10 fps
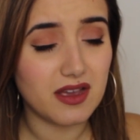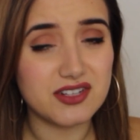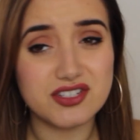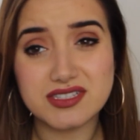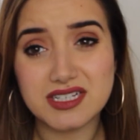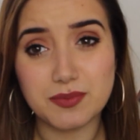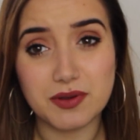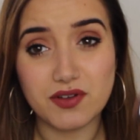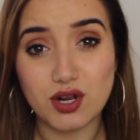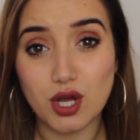I just need a
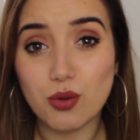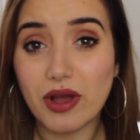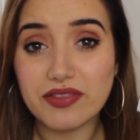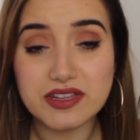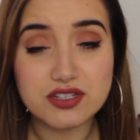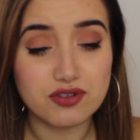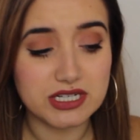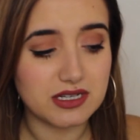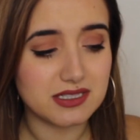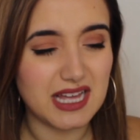bit of a glow and this
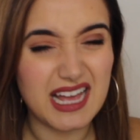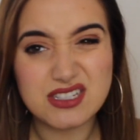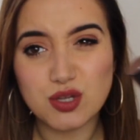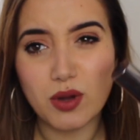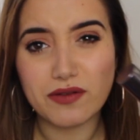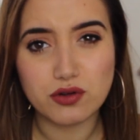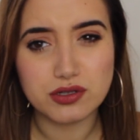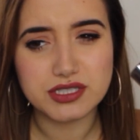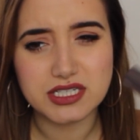really does that. It's not what I've got on